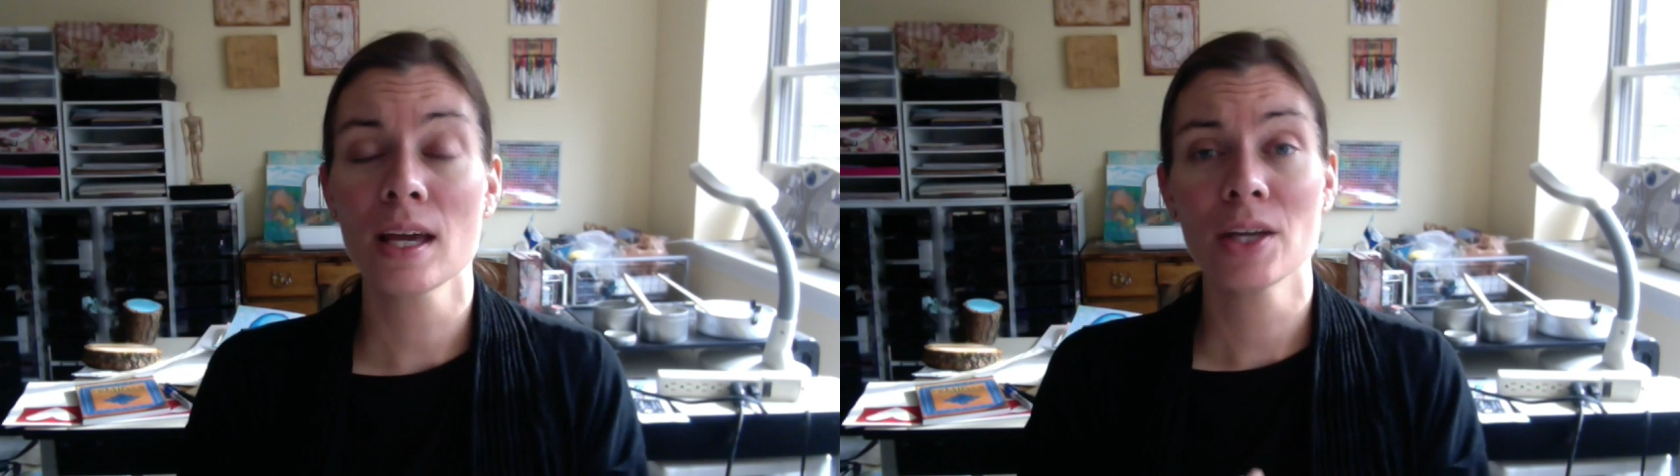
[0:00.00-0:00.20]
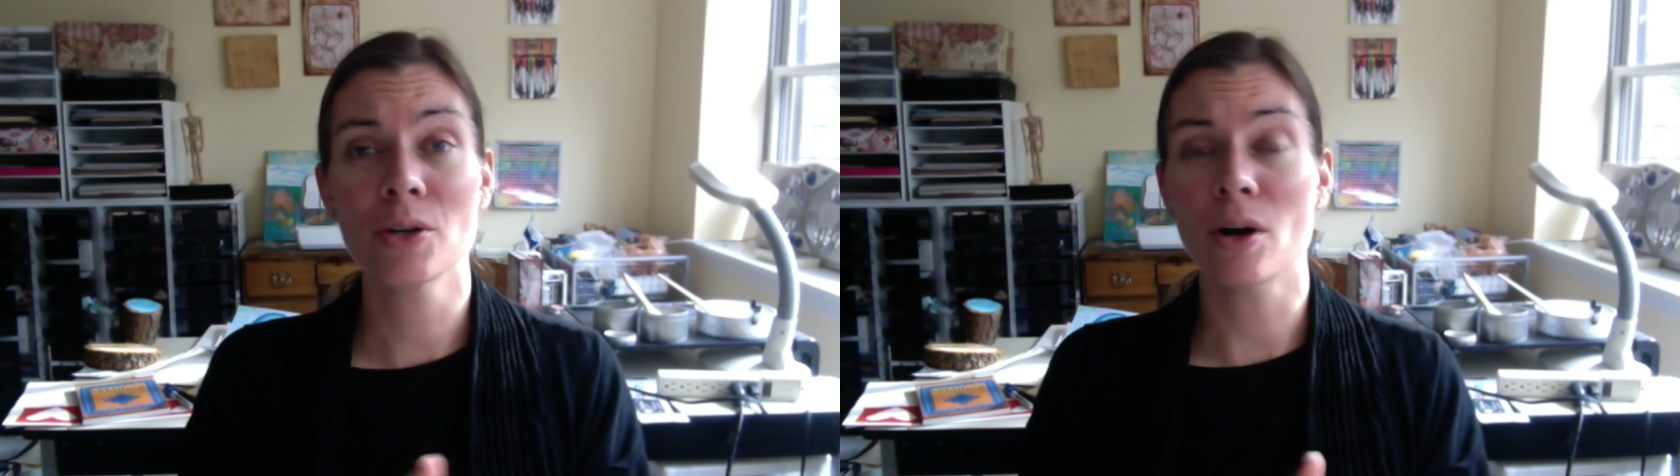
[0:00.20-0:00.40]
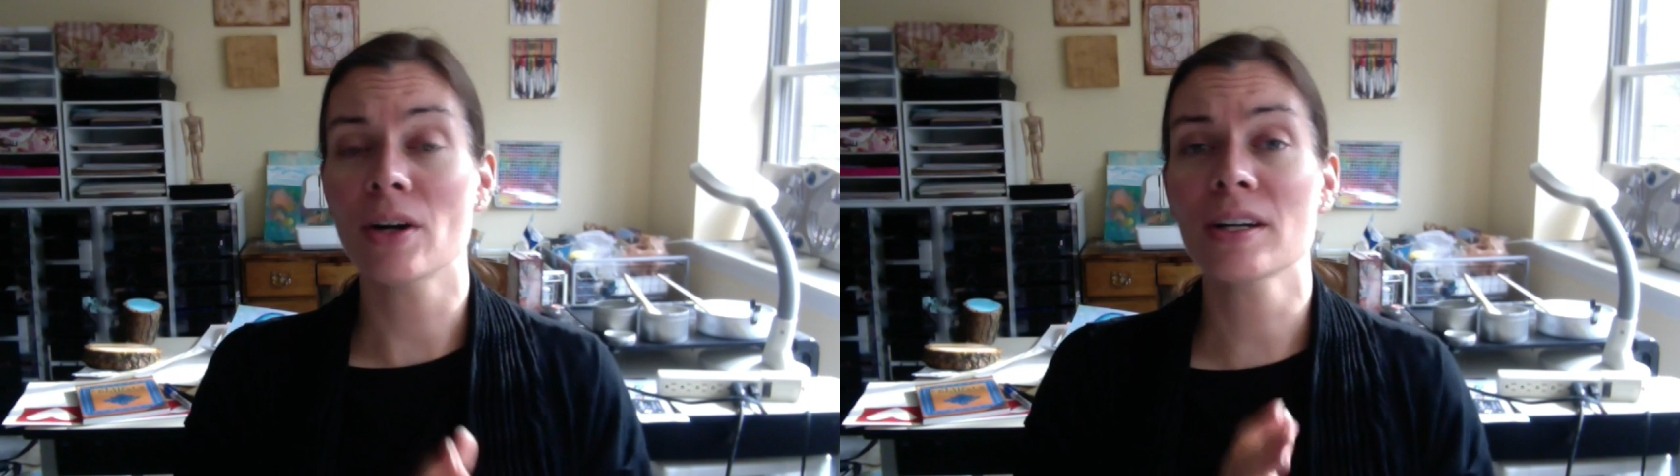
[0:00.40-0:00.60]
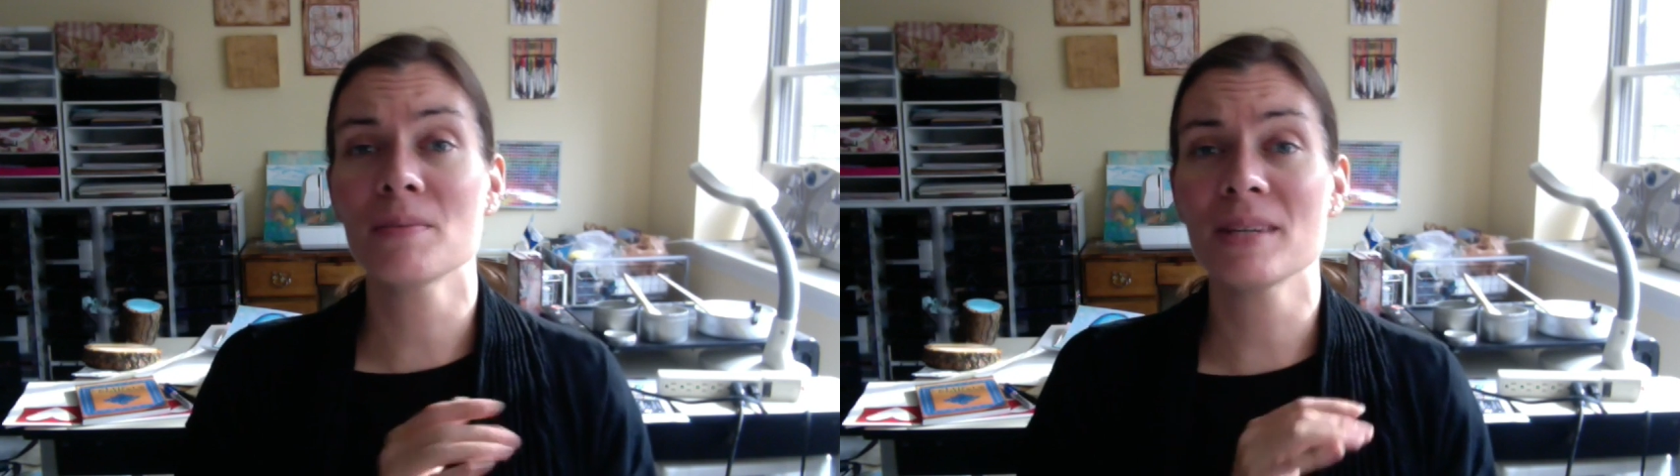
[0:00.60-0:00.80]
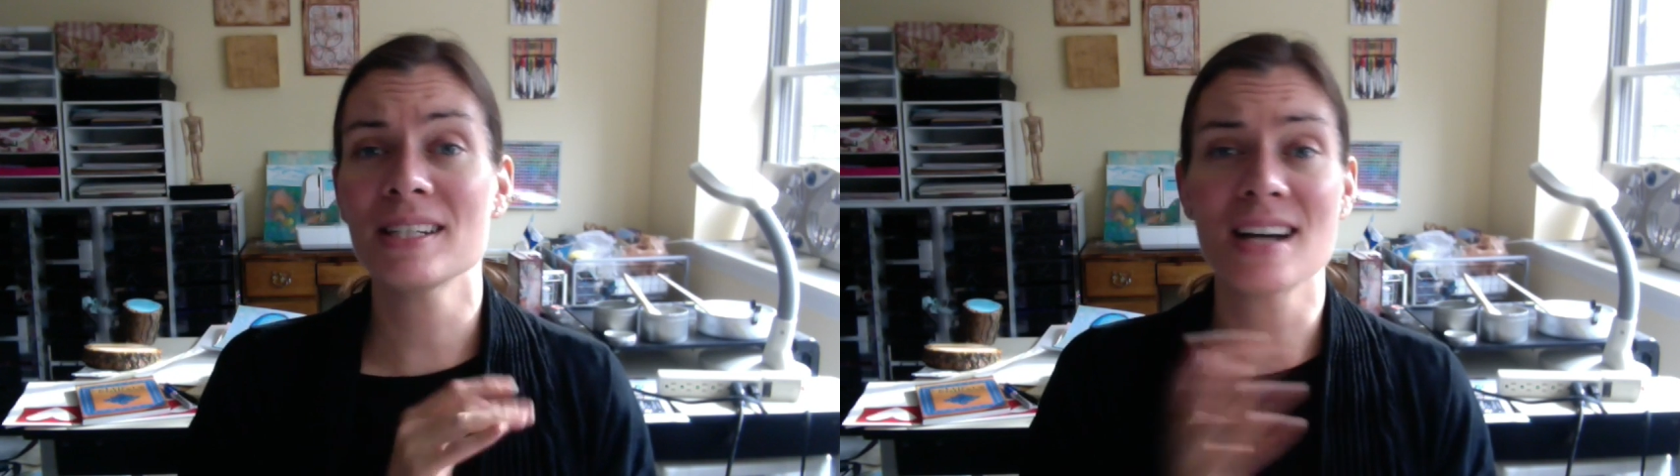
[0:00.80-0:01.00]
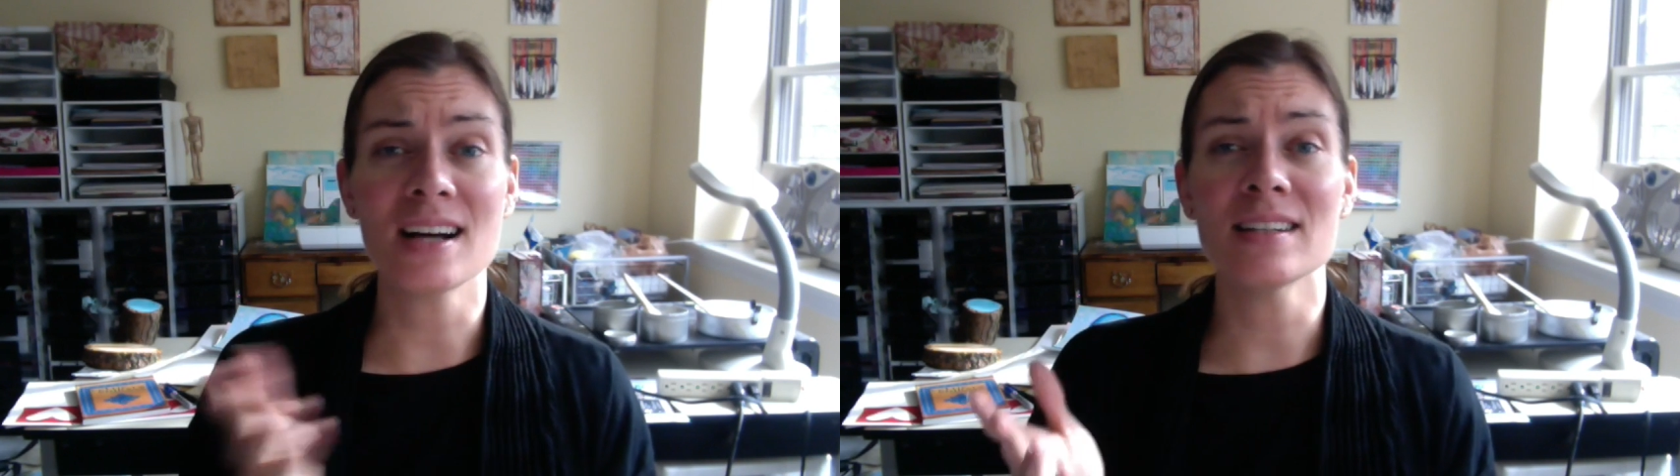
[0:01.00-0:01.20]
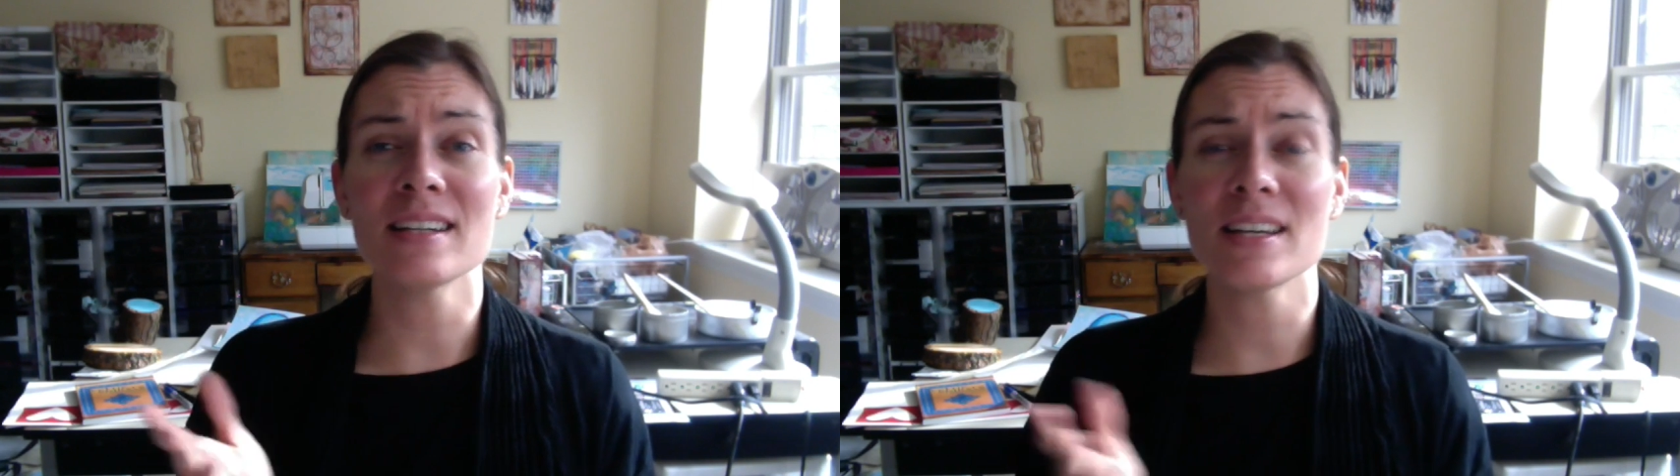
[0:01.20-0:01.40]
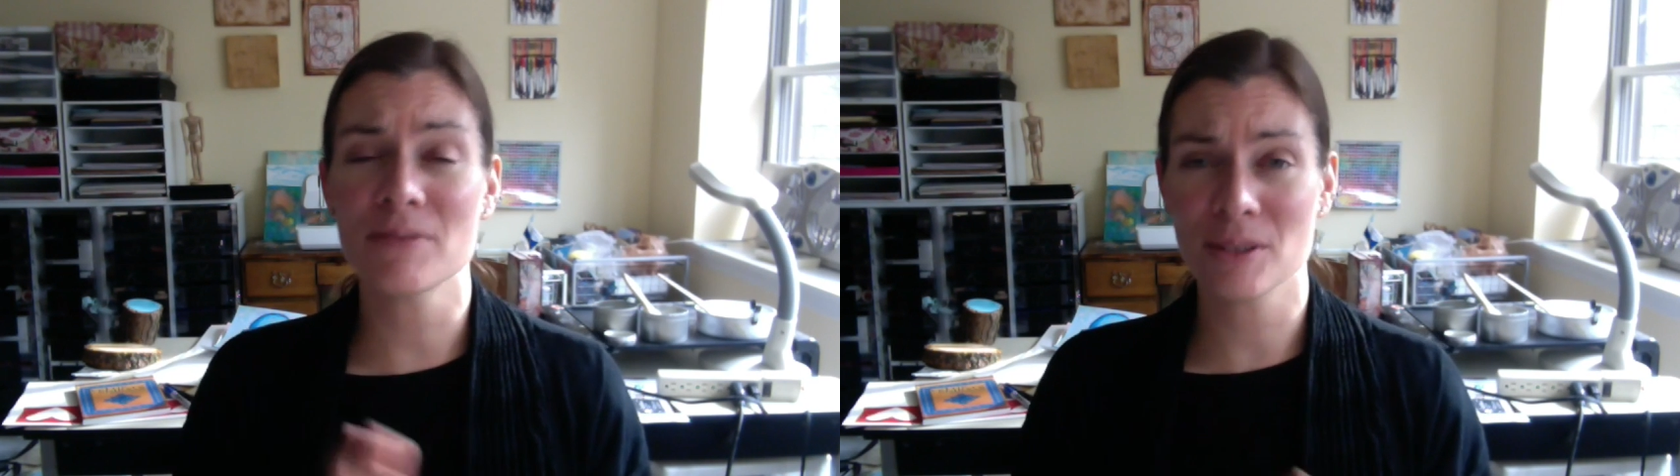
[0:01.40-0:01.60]
Your art can be done
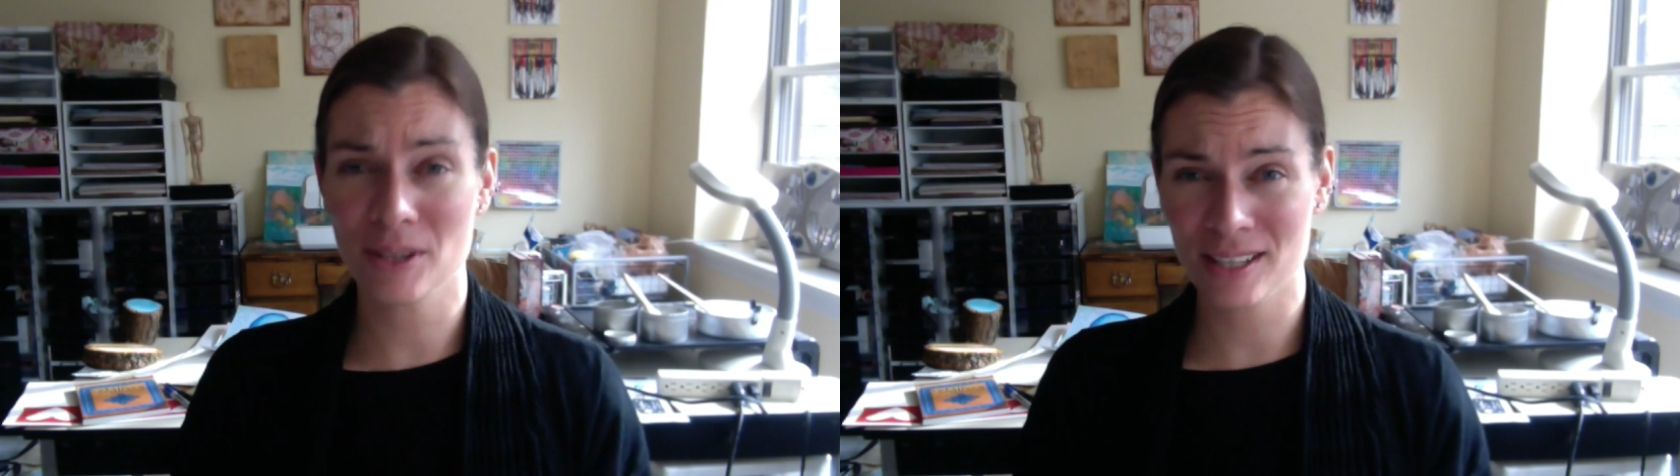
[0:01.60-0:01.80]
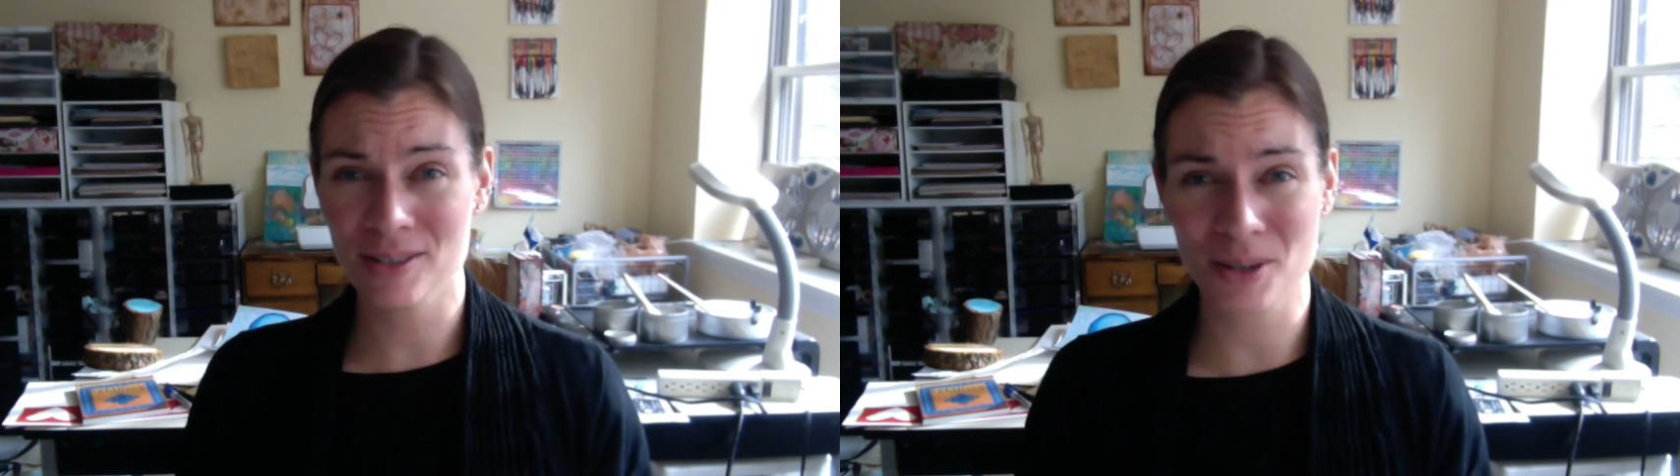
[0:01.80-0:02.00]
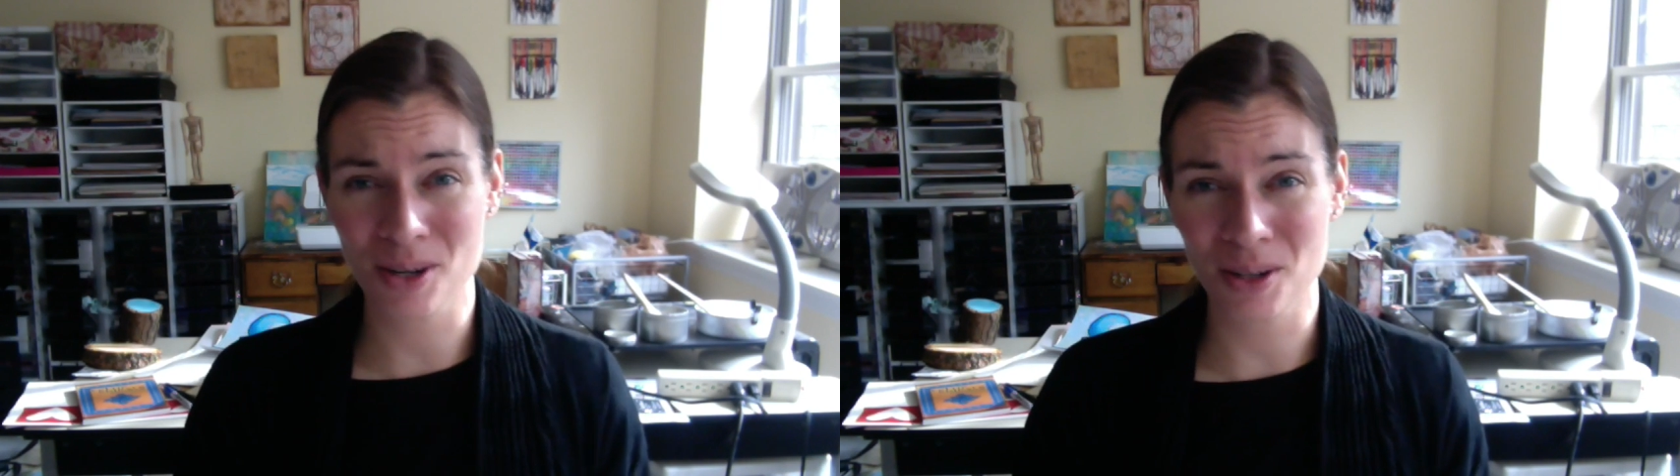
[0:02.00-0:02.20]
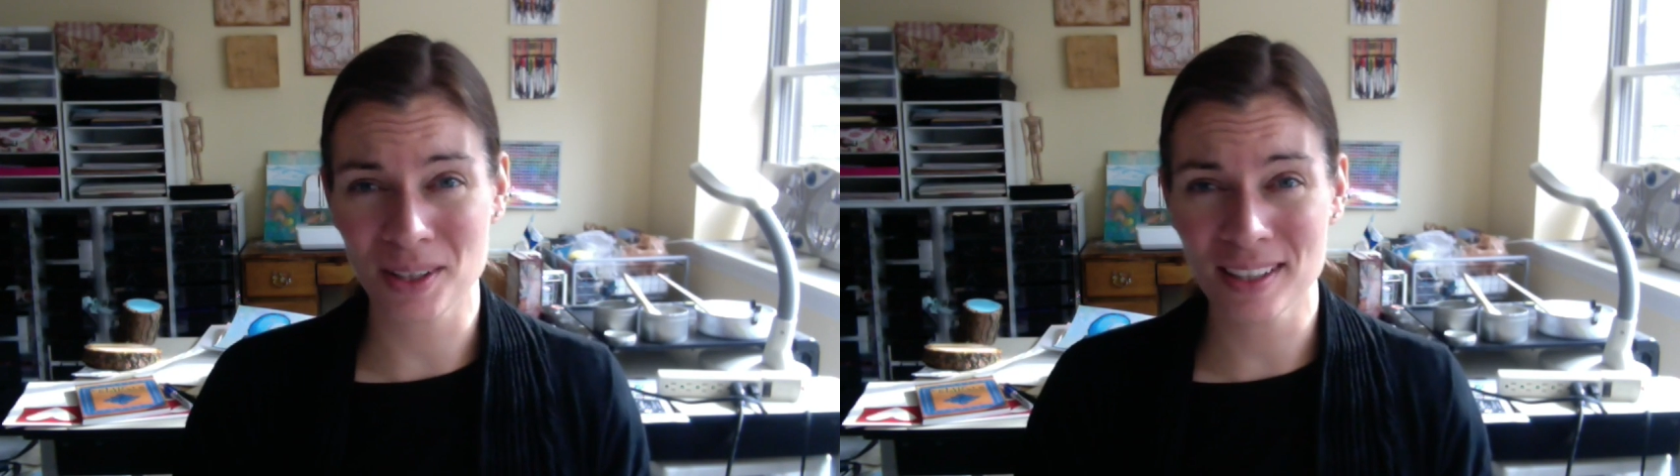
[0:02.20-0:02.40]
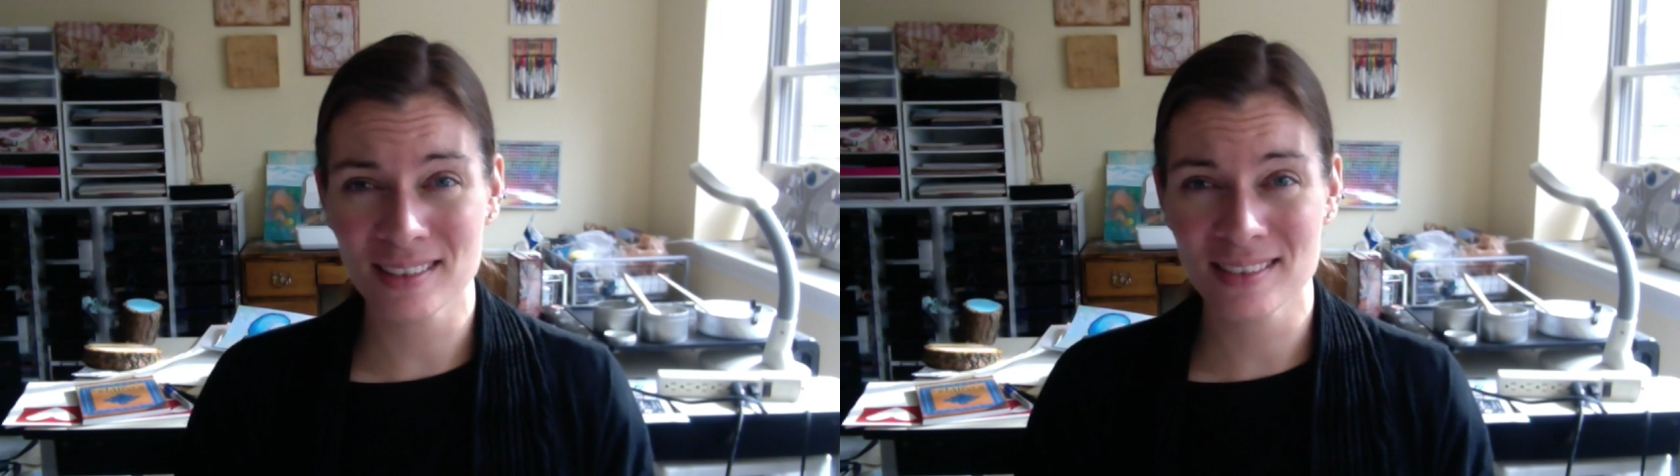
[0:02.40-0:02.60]
if your kids are calling.